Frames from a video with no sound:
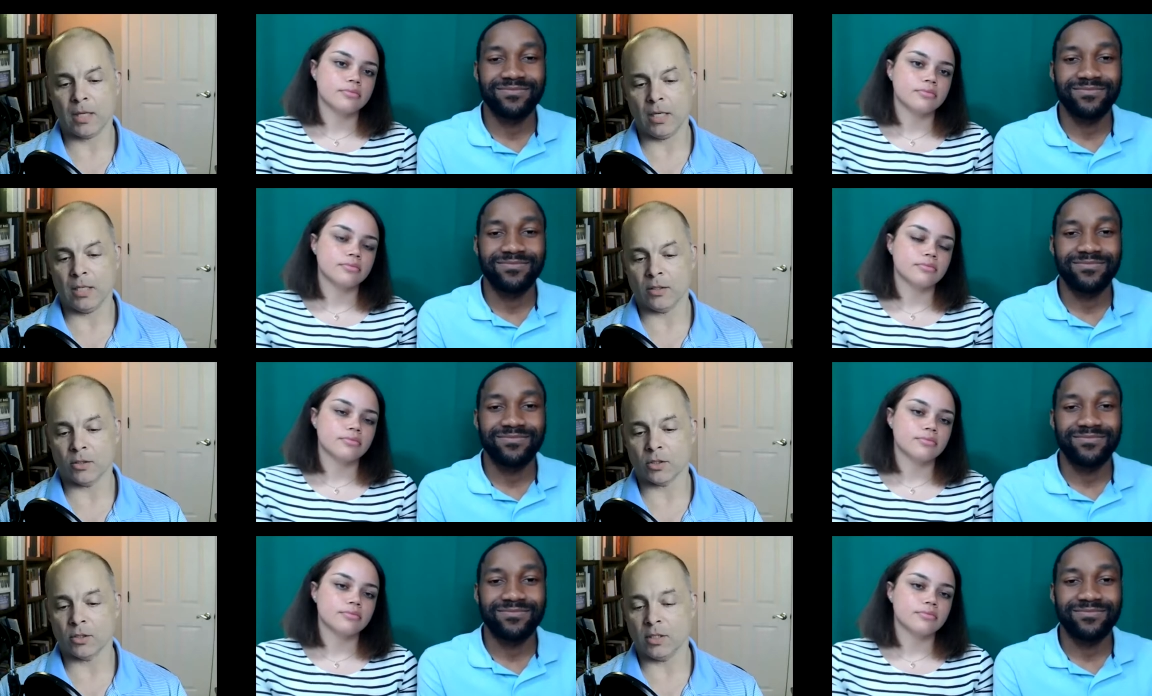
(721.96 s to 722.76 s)
Speaker 1: is
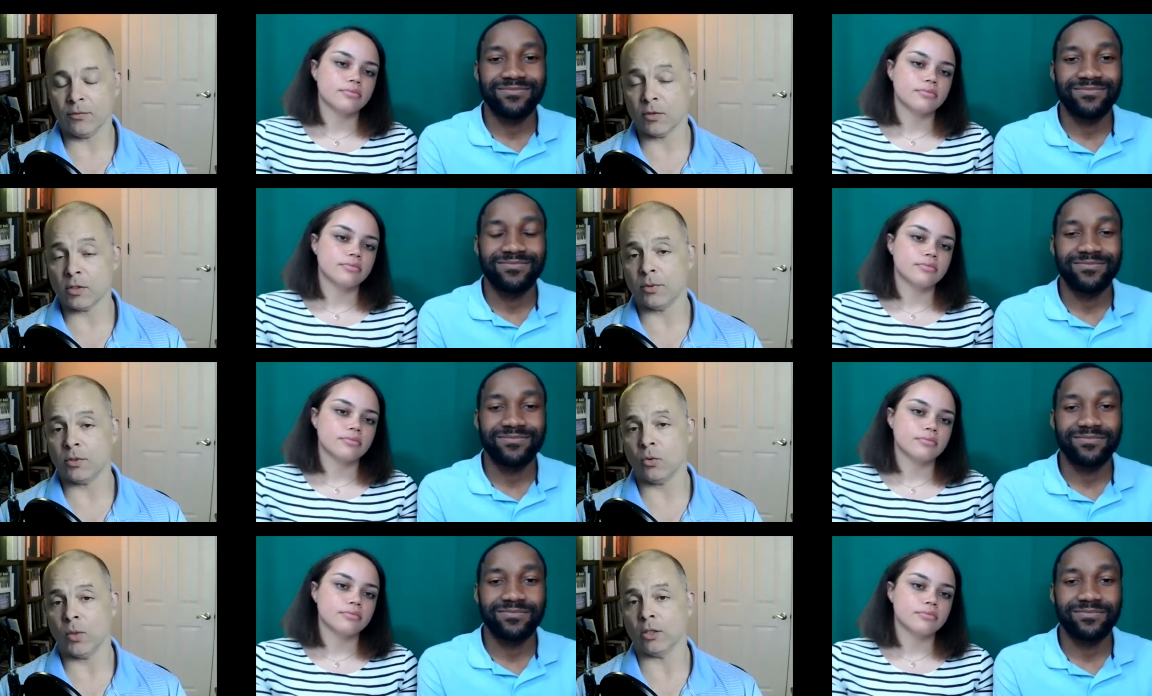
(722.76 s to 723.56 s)
there's a difference
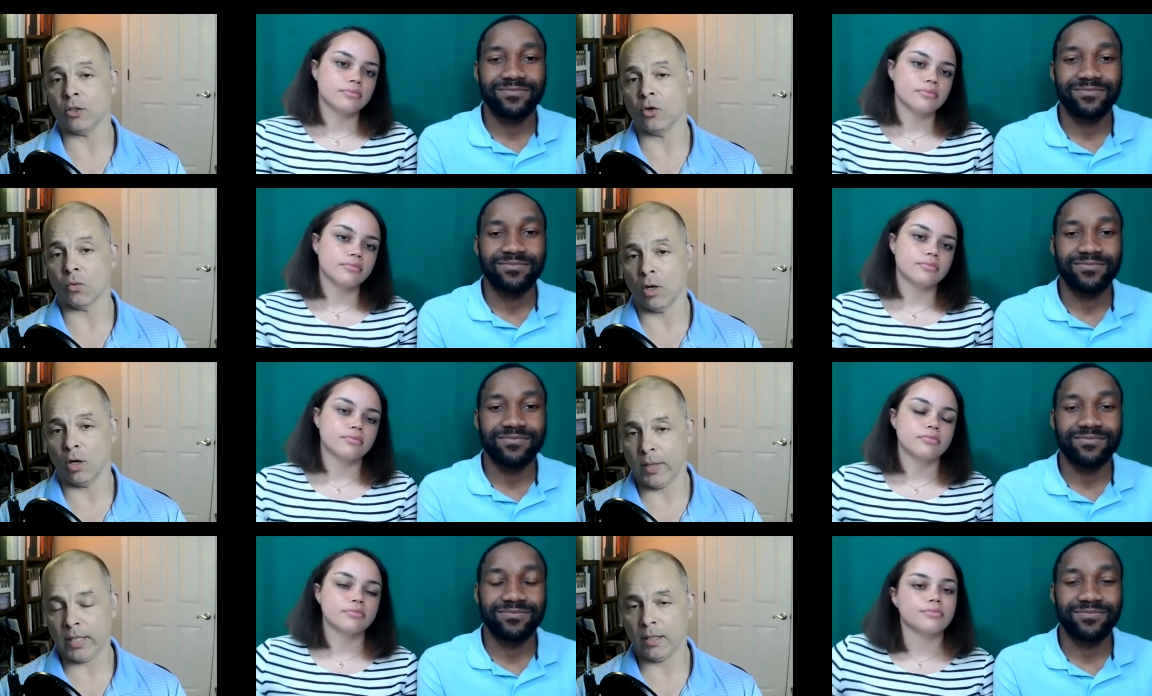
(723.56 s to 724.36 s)
between
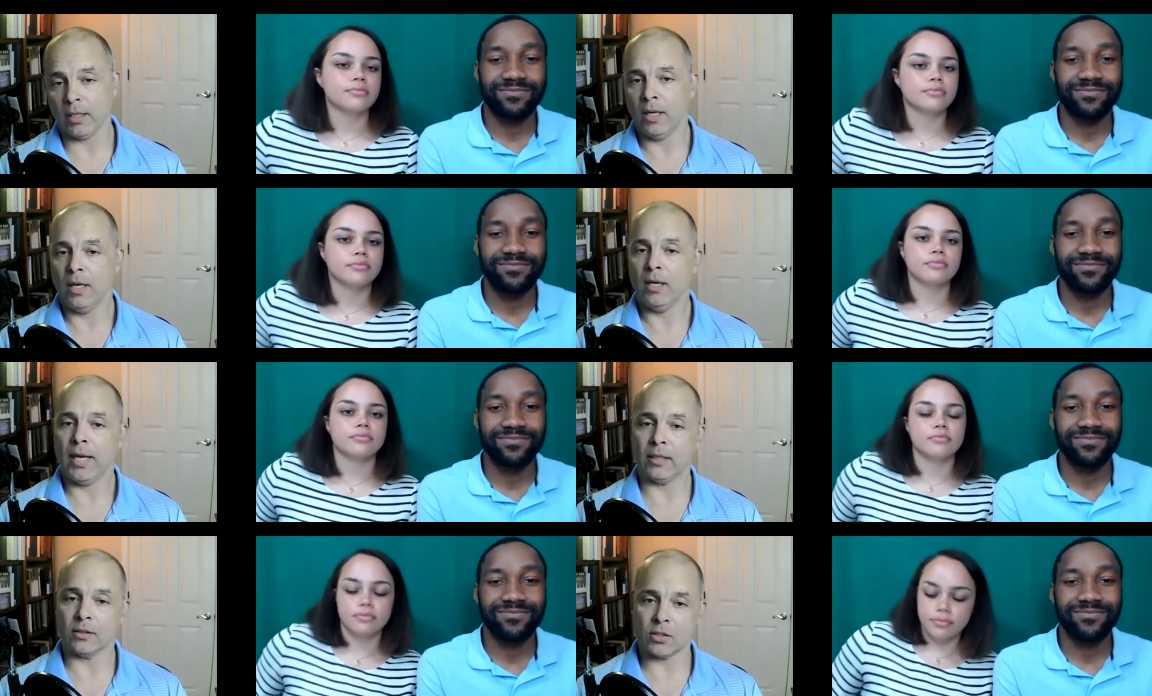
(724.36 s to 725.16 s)
growing
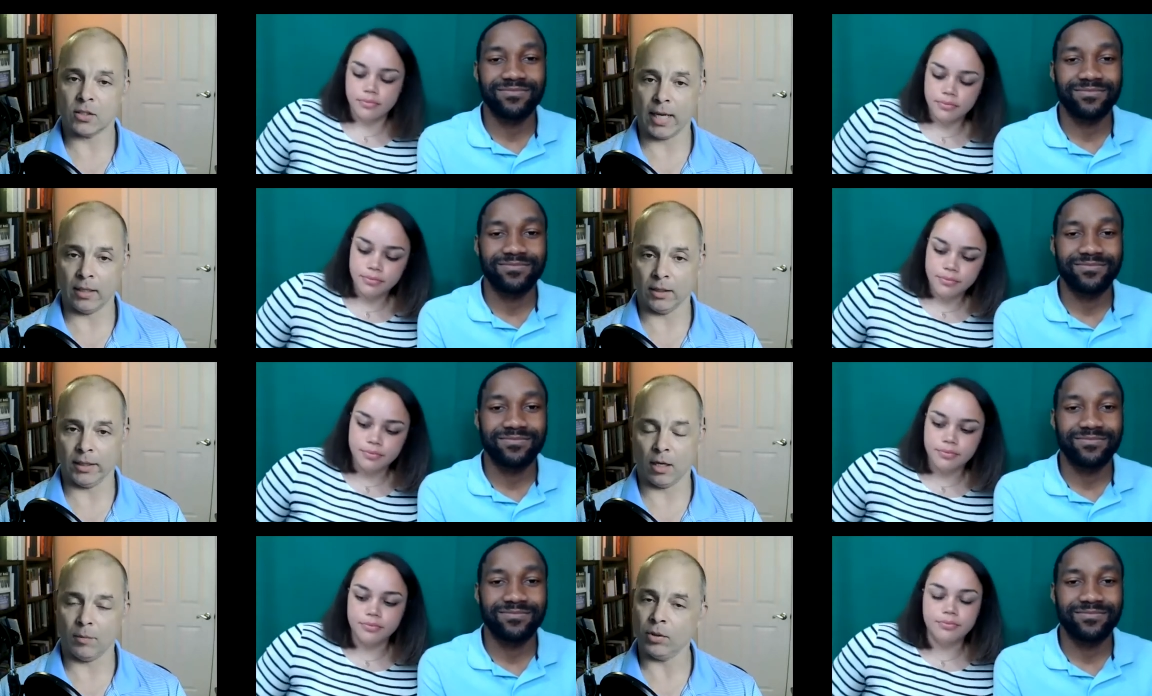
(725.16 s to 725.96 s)
and scaling.
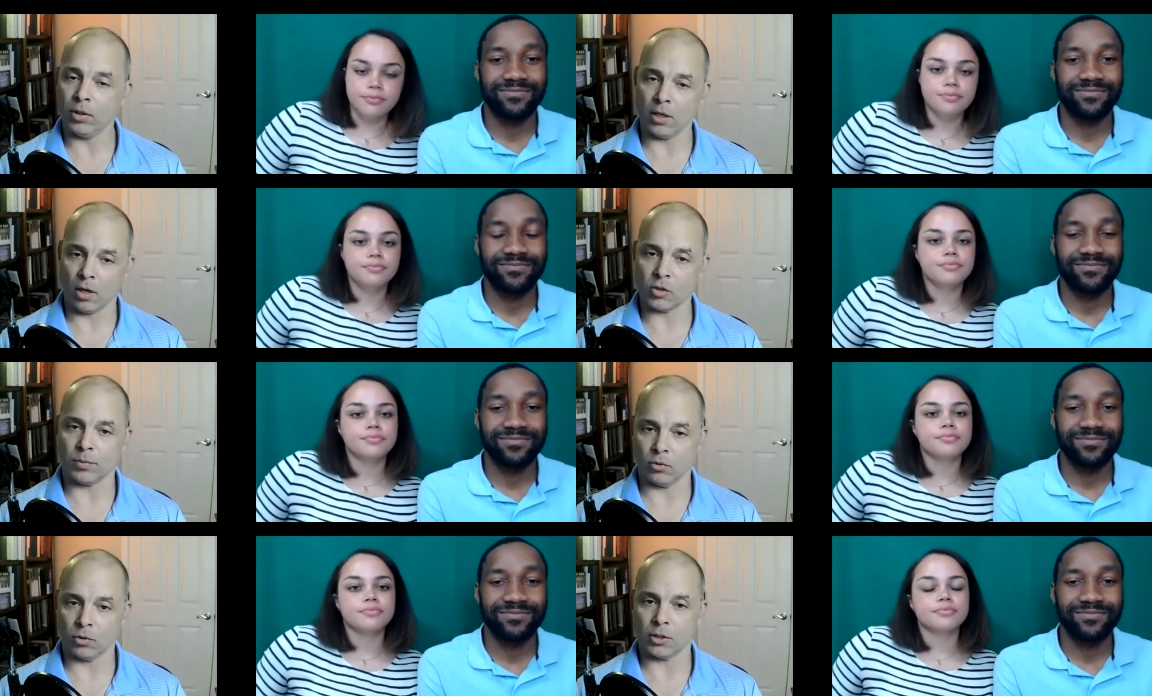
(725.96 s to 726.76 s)
I'll put it in
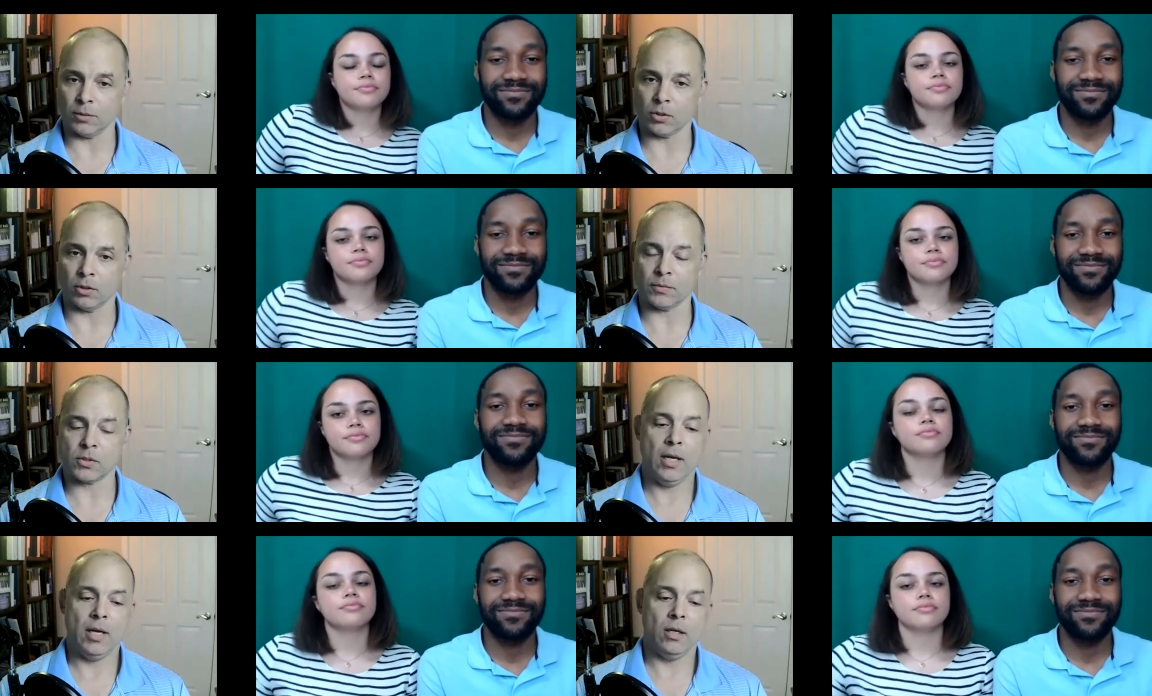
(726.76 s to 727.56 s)
entrepreneurship terms.
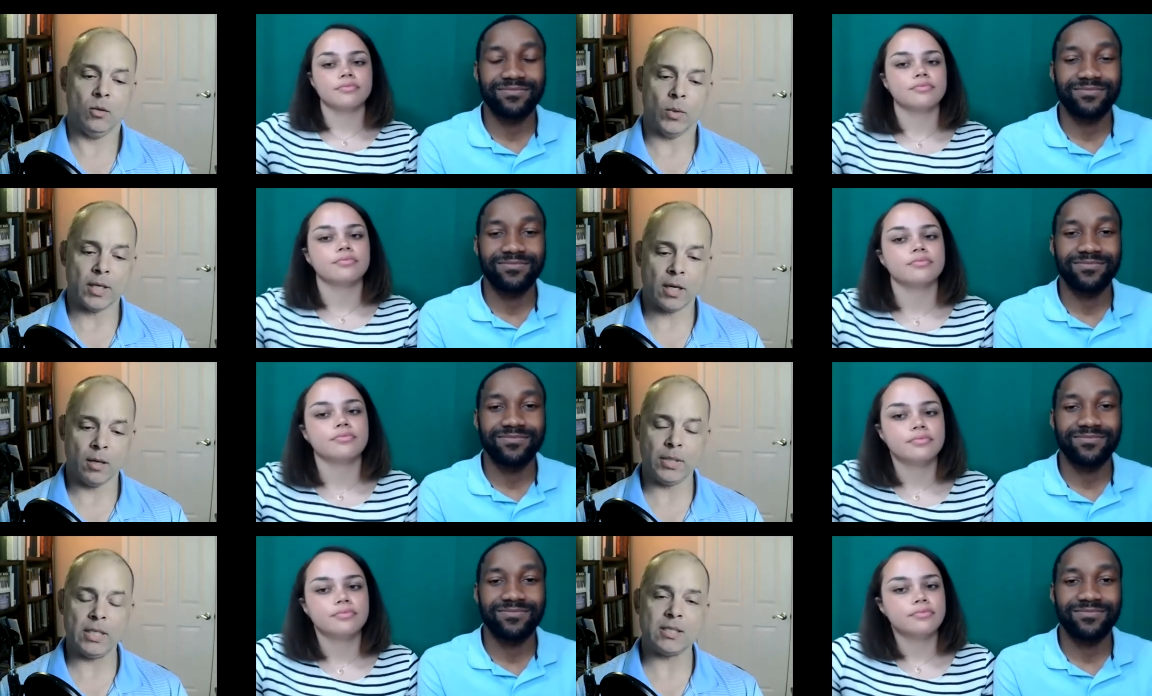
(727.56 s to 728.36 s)
When a
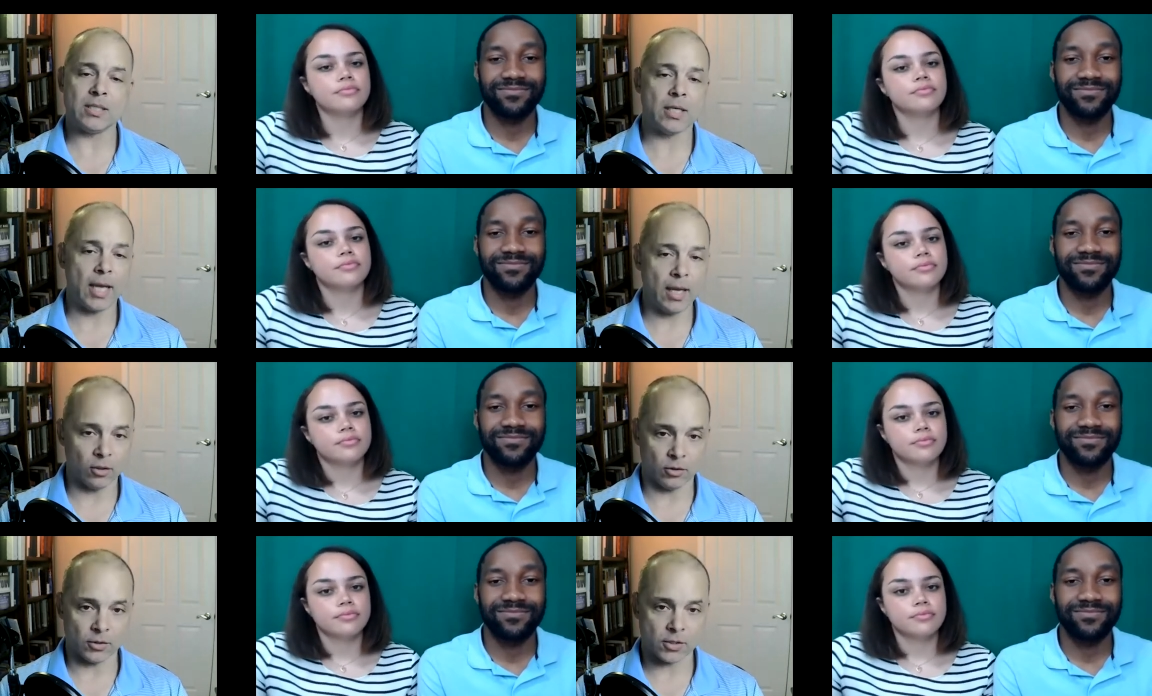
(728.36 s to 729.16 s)
company
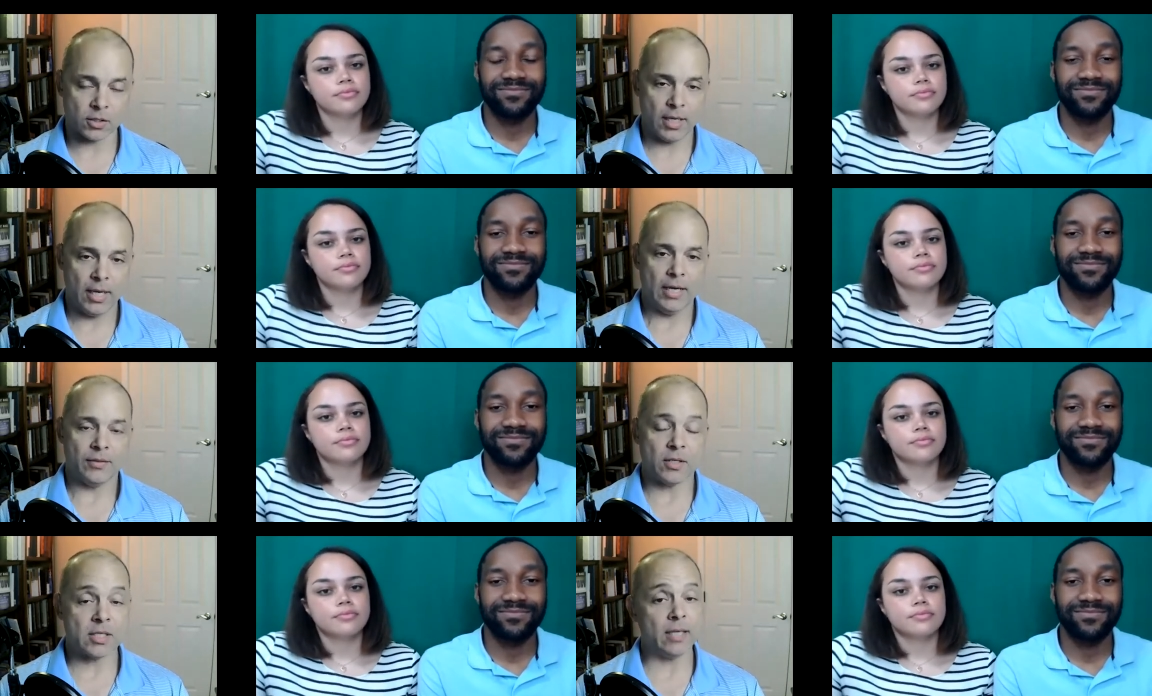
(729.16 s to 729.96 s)
scales, the
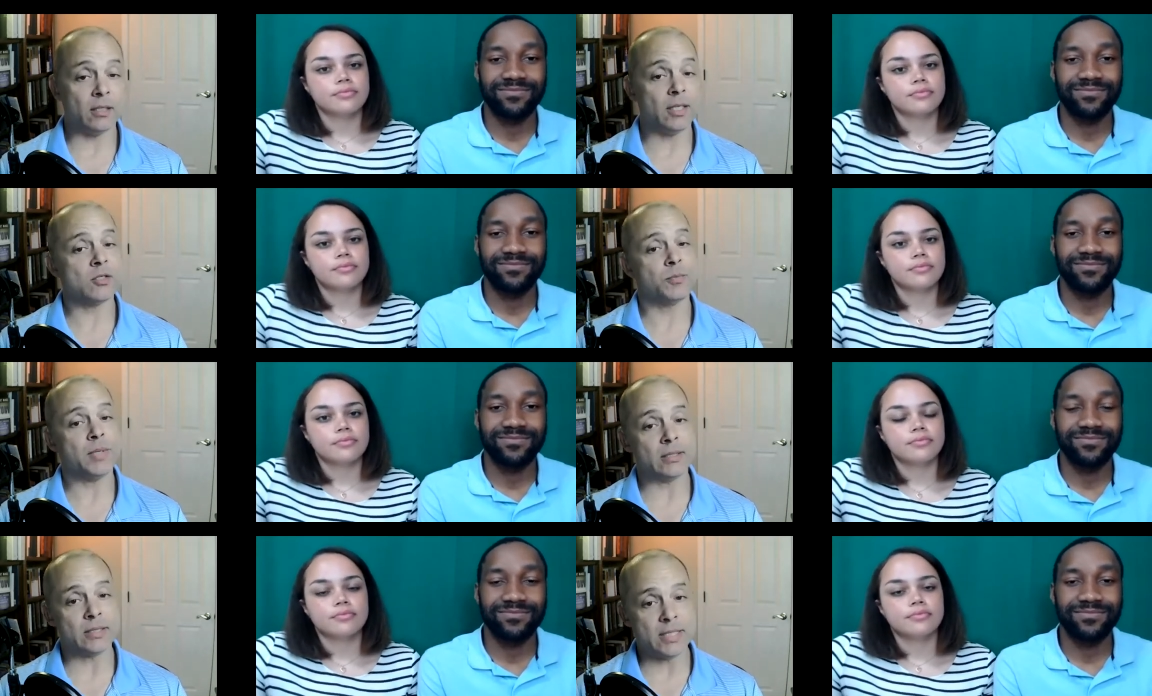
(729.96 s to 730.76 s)
scaling is being